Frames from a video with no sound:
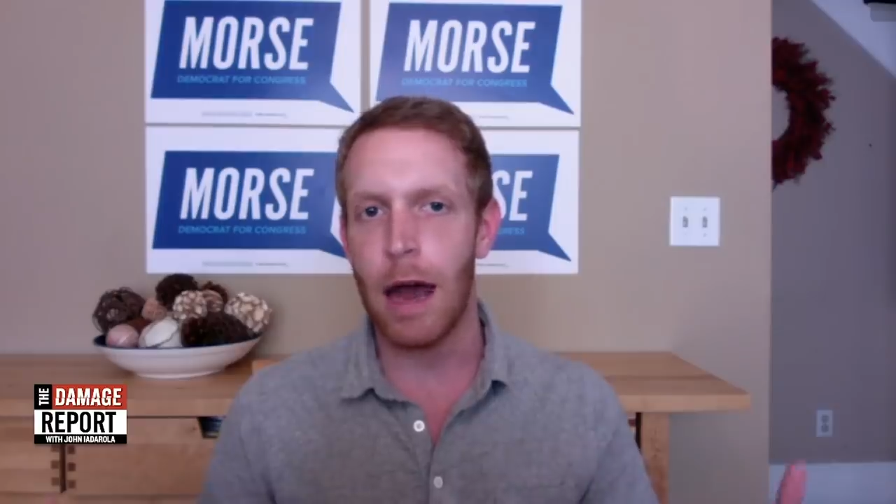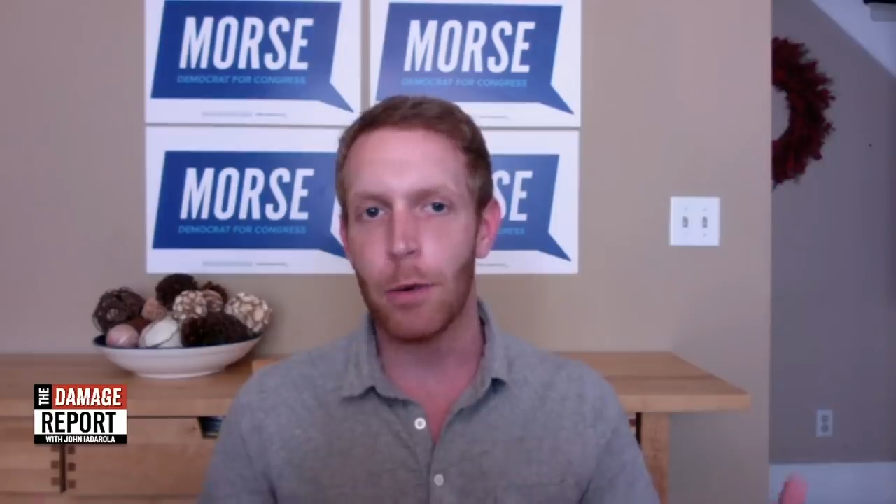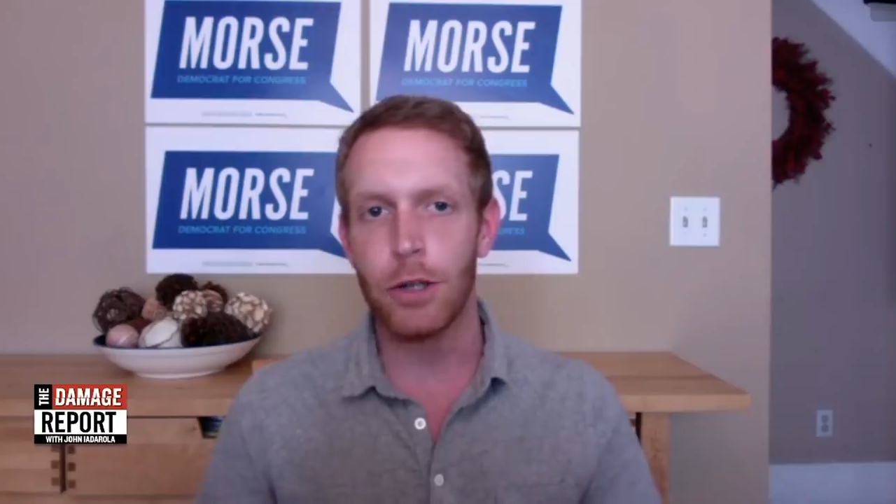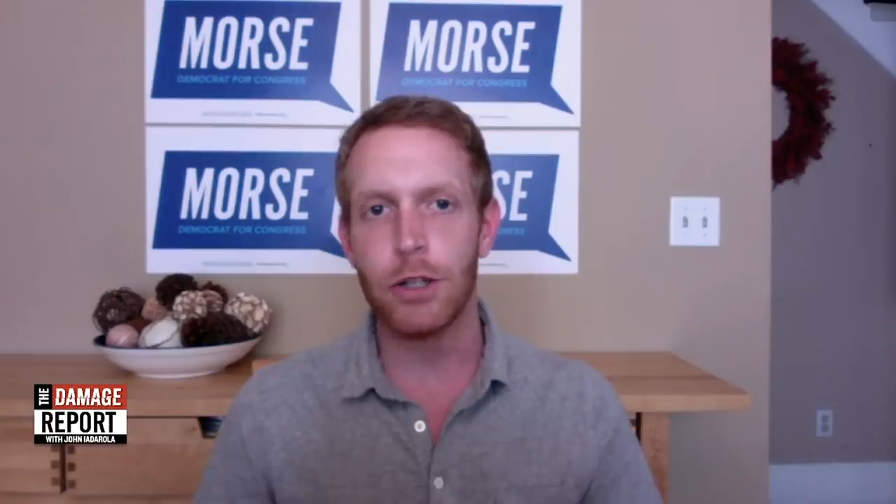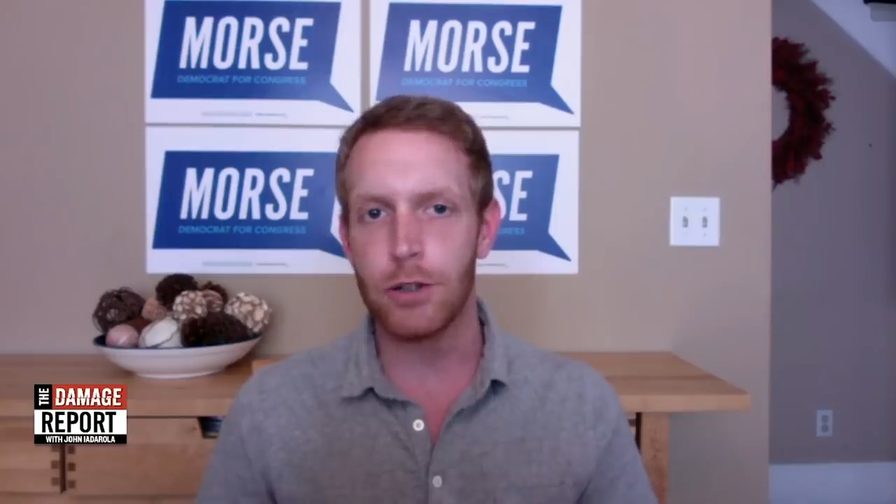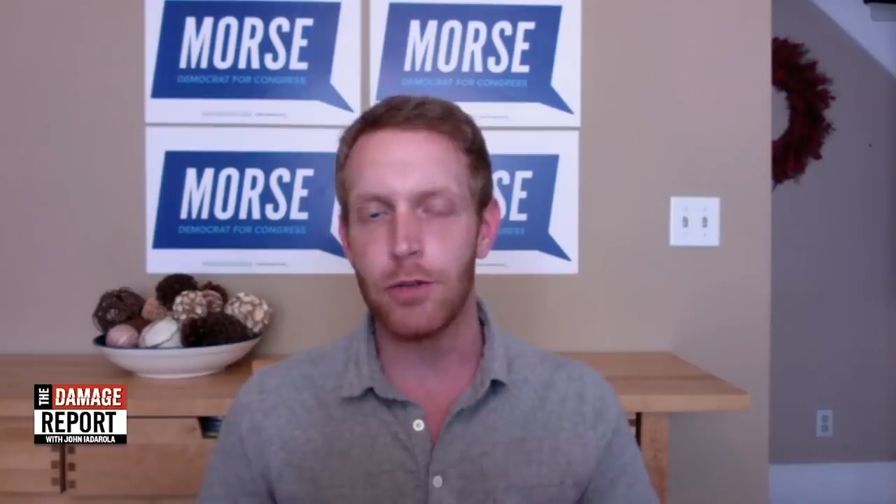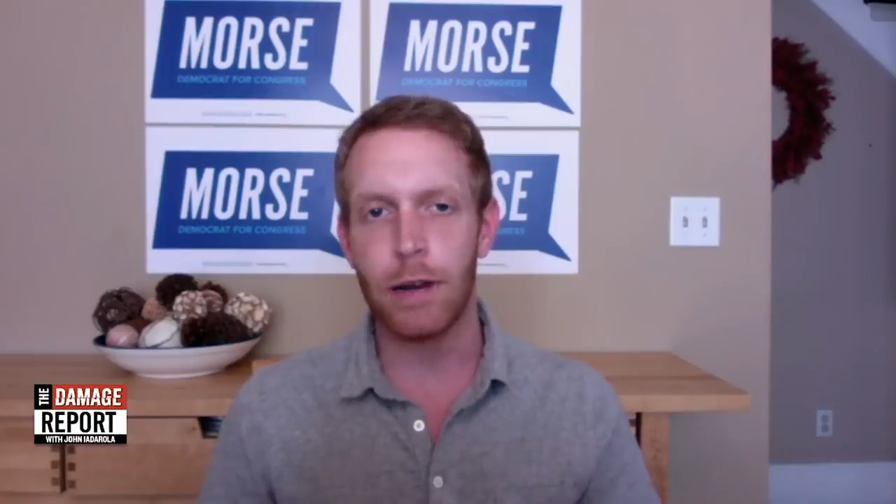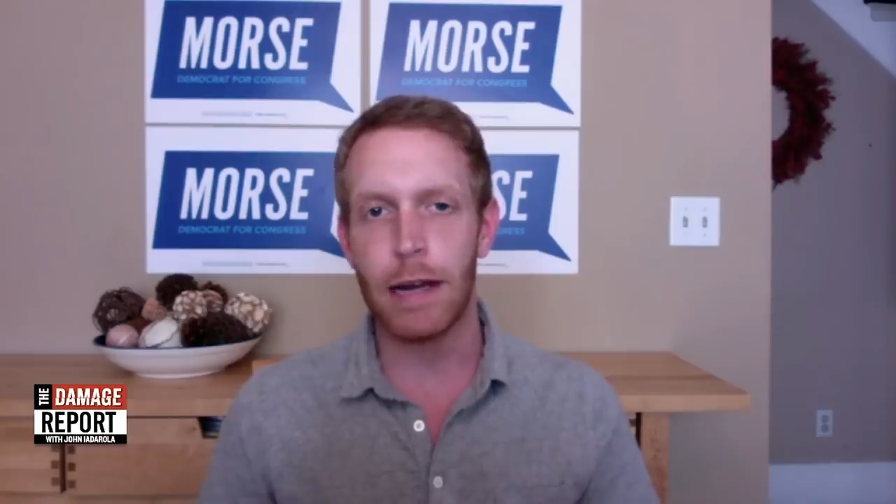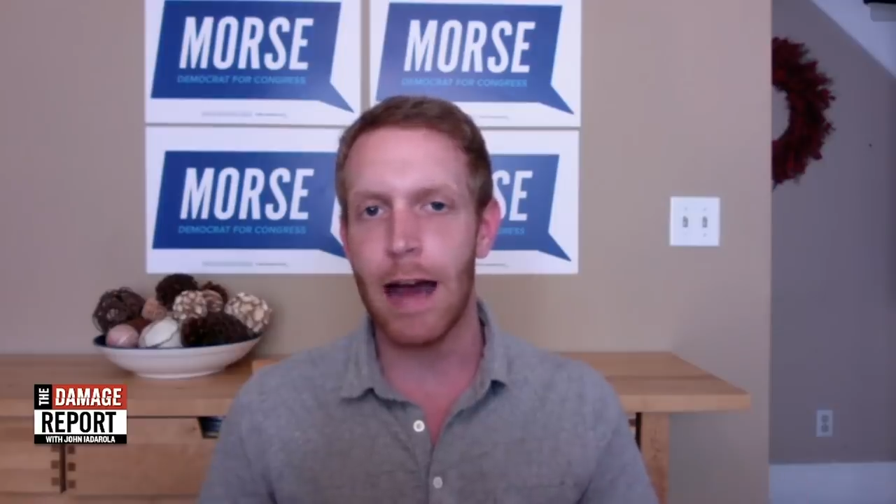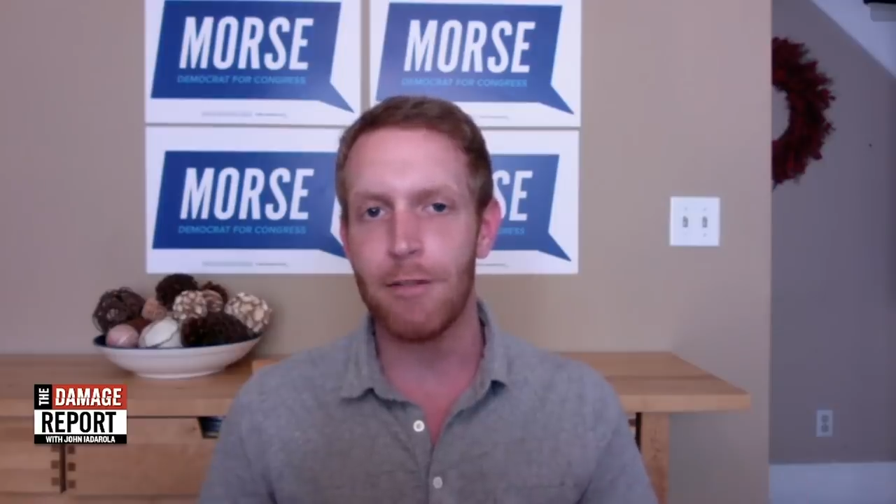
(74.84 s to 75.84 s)
And now we're just
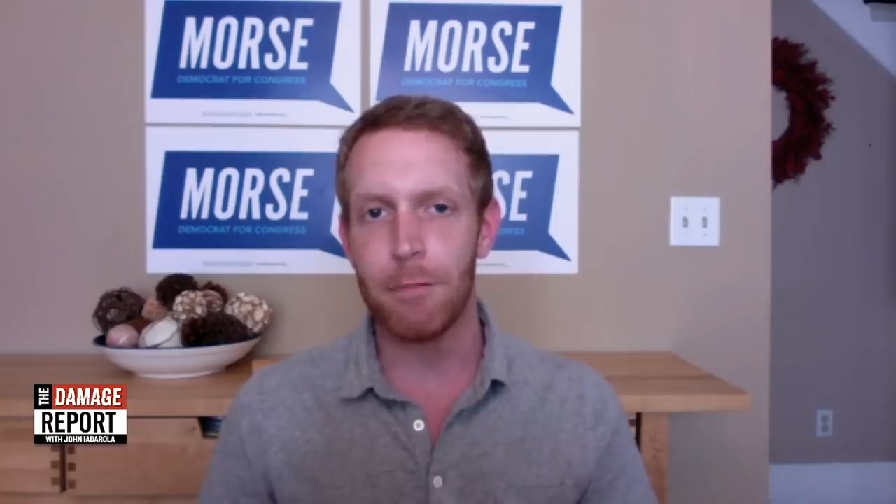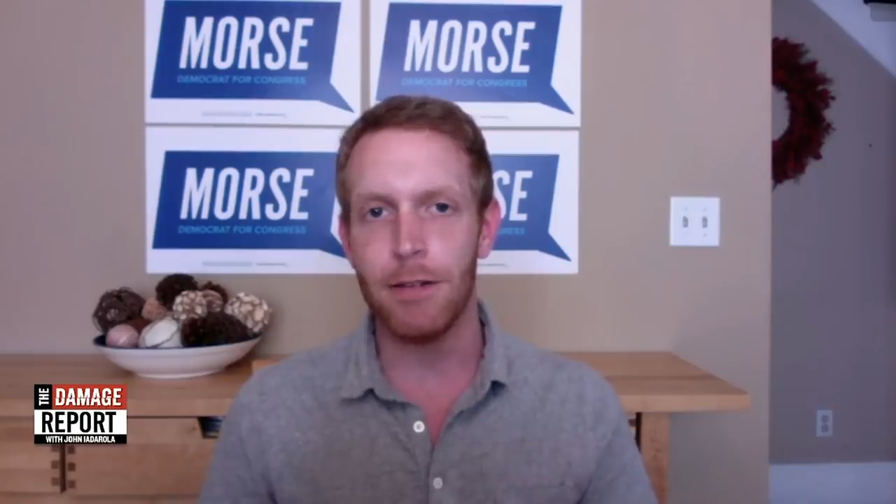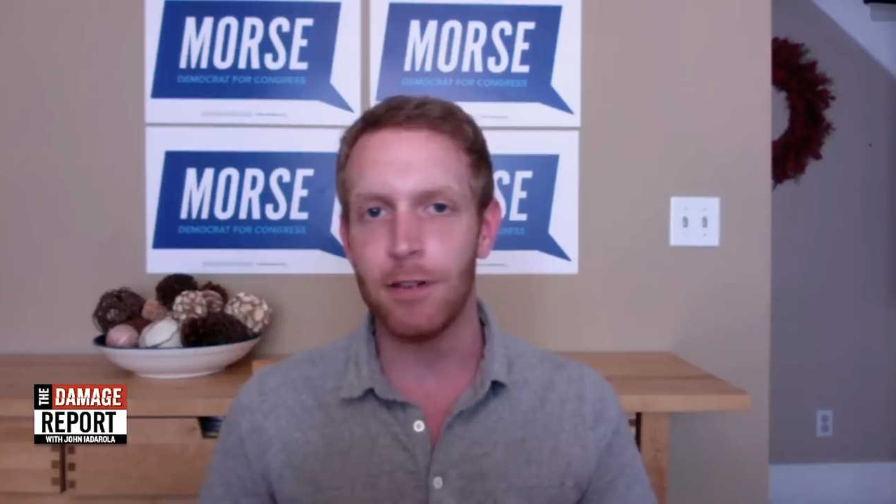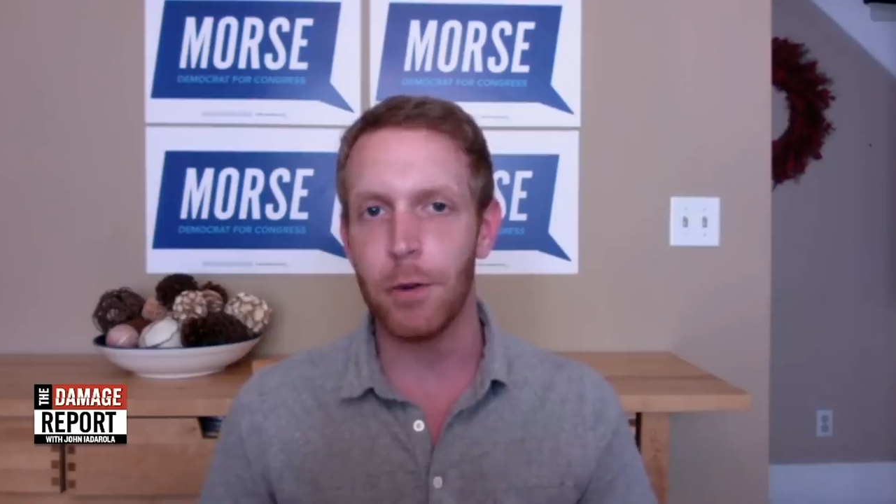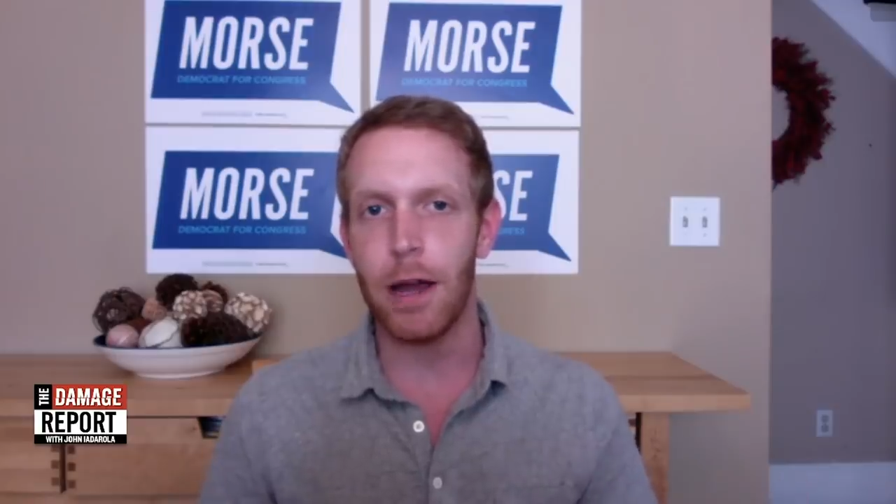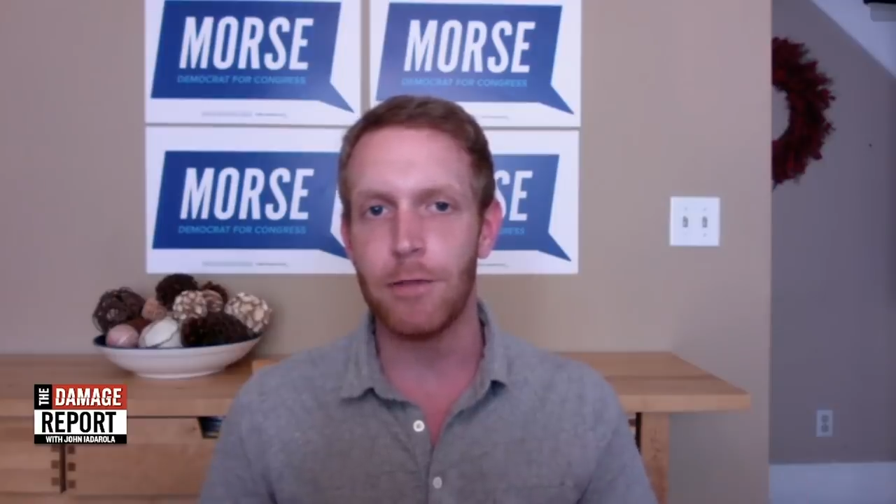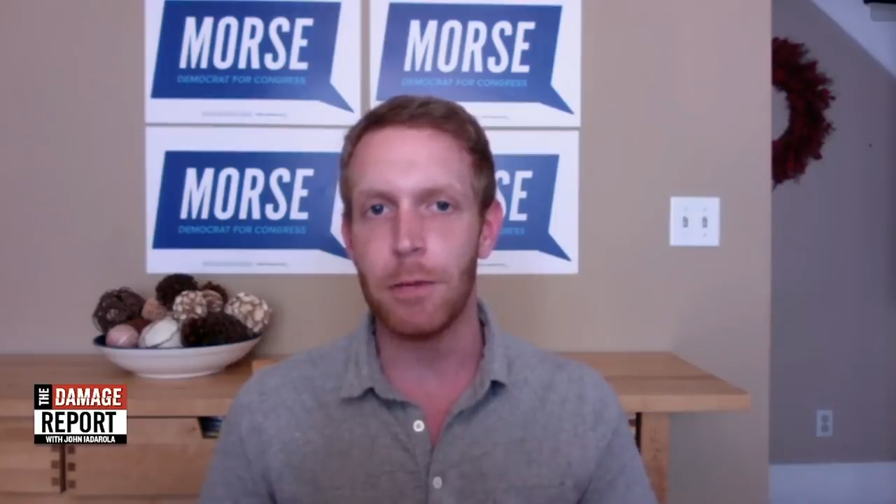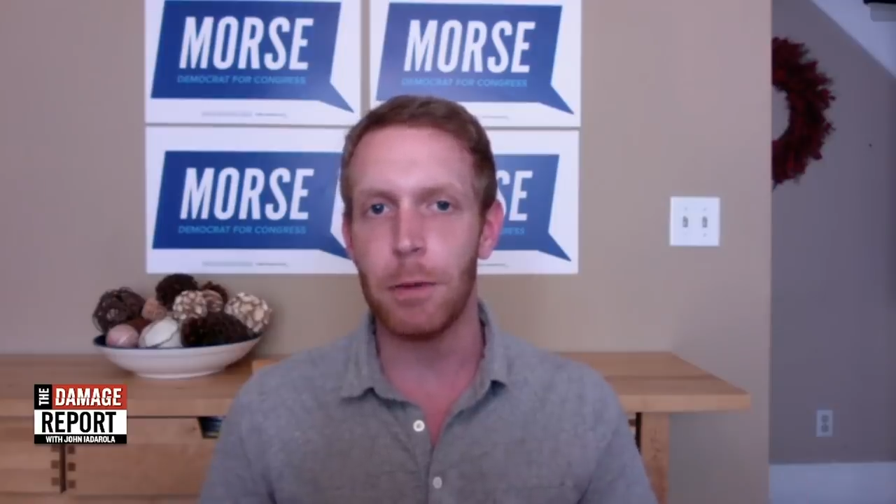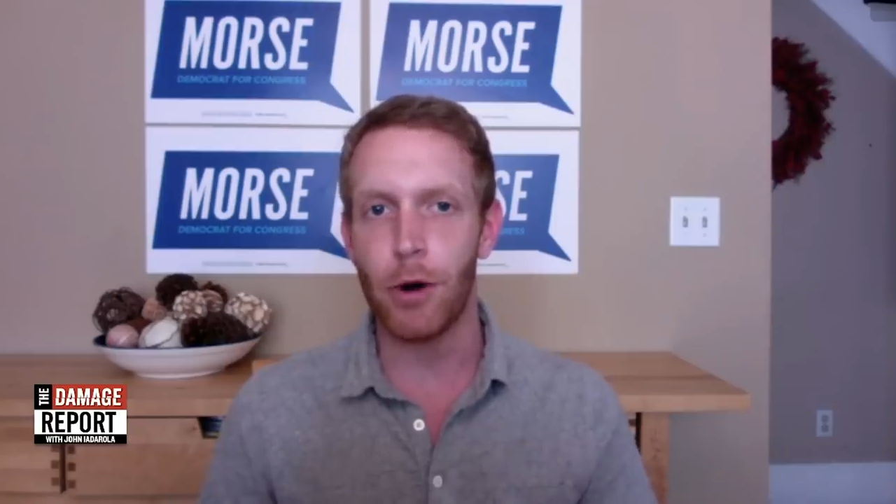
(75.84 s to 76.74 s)
three and a half months away from